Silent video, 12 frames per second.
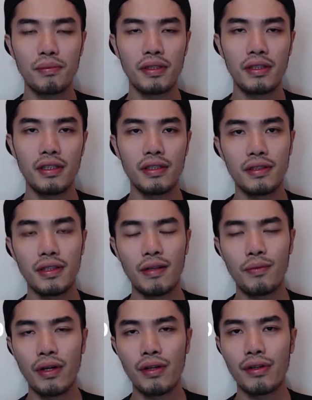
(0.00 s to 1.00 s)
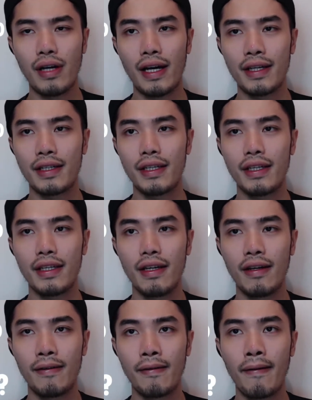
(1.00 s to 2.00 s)
me is that whether I
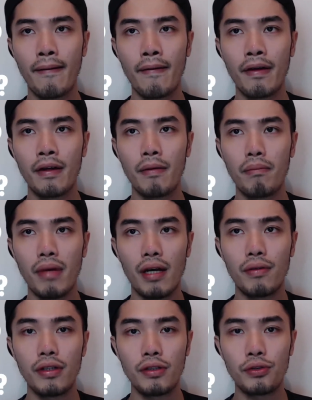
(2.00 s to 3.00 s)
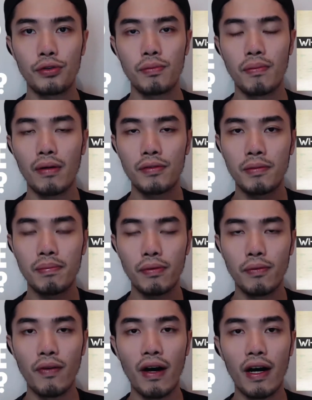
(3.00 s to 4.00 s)
can marry to
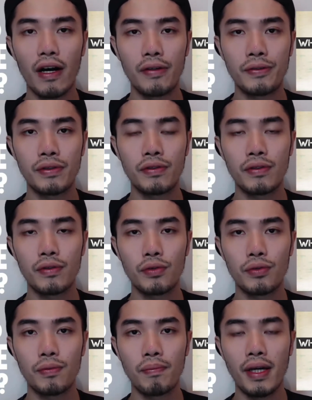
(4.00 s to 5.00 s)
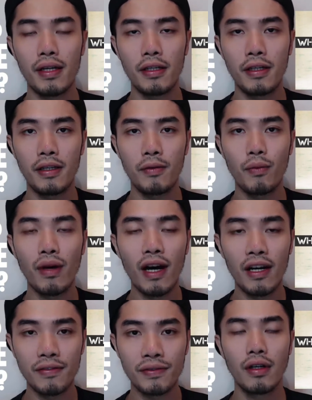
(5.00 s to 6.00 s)
multiple wives, to many
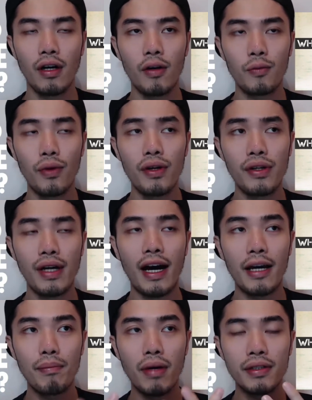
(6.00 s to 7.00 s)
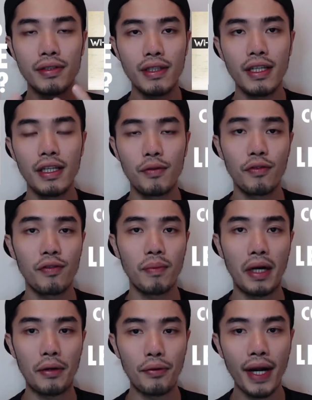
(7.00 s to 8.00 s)
wives, on whether I must eat with
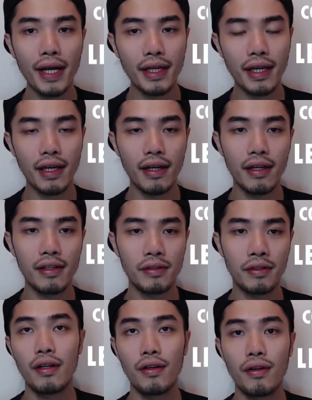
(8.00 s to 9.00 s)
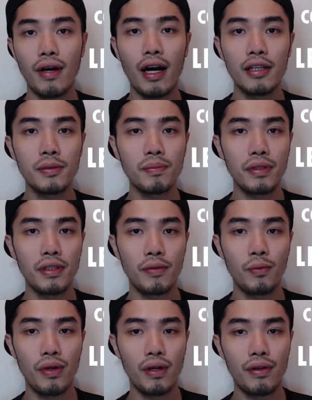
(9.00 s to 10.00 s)
my right hand, or ask me
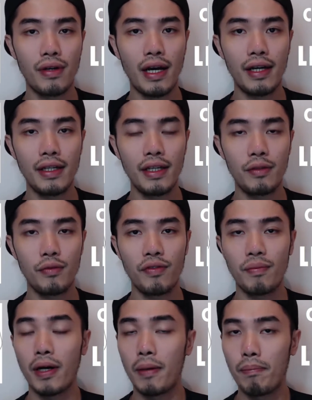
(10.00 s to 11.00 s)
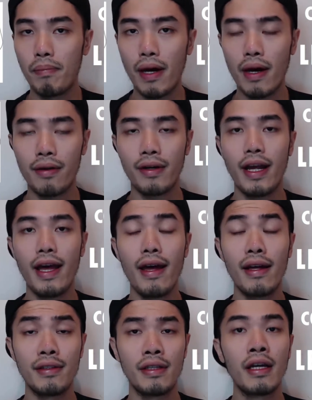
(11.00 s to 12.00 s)
whether I eat with my bare hand.